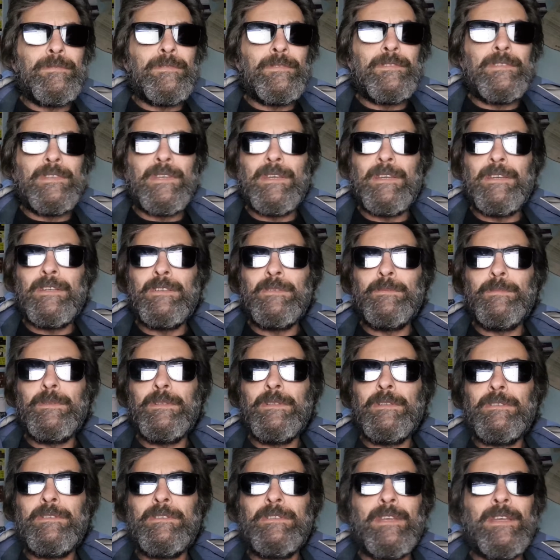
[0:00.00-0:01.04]

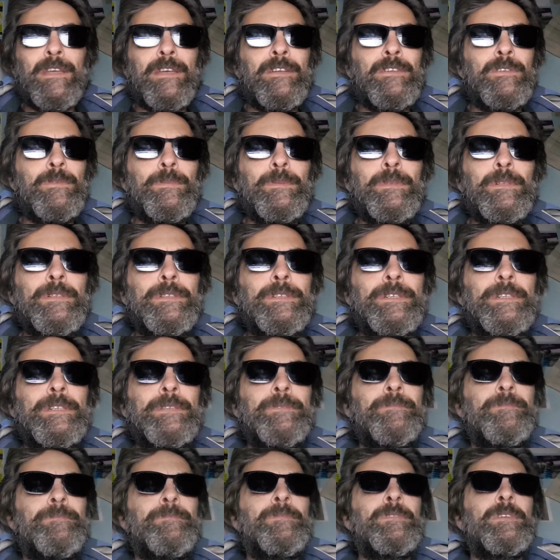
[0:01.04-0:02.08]
Terrible, terrible, isn't it?
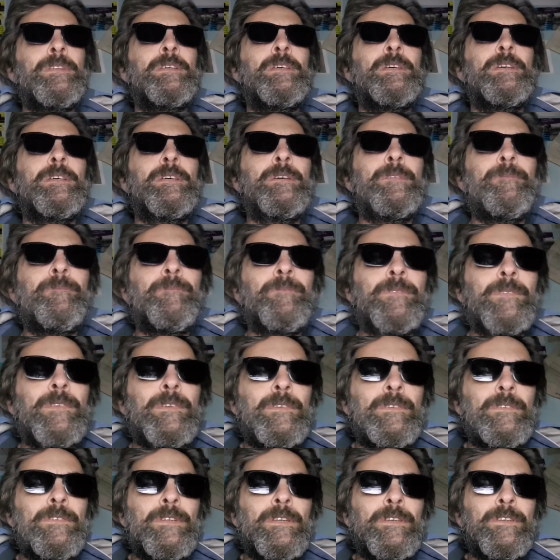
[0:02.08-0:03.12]

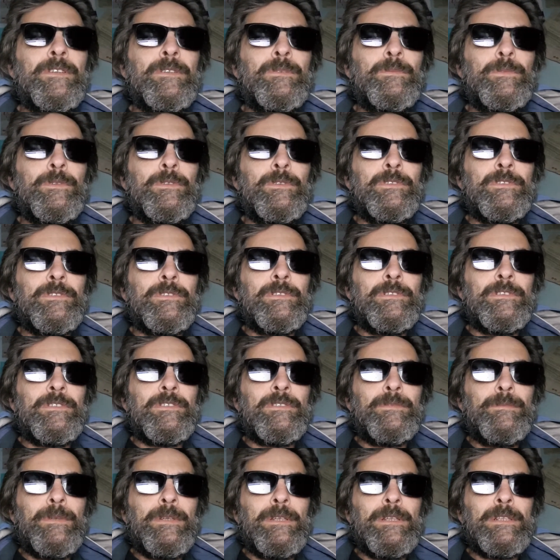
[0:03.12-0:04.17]
Nothing worse than the
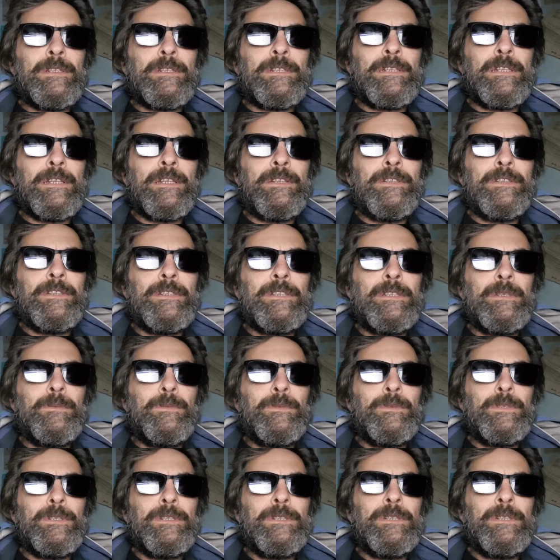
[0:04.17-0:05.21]
smell of curry in the
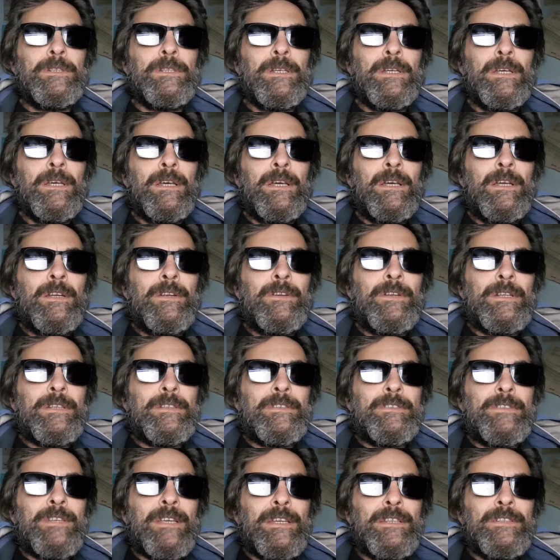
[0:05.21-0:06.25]
morning. Right,
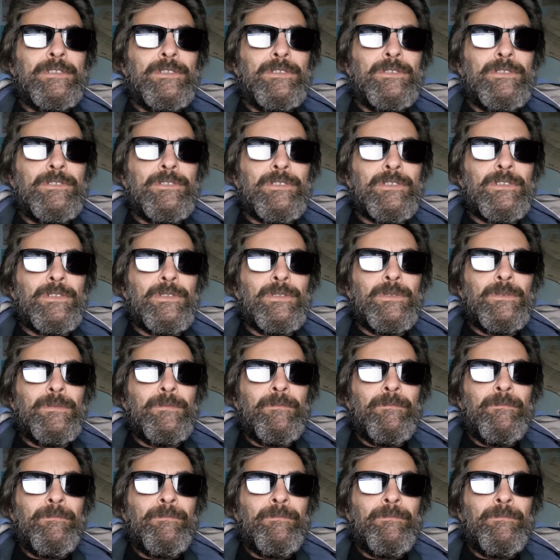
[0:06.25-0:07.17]
10 years ago.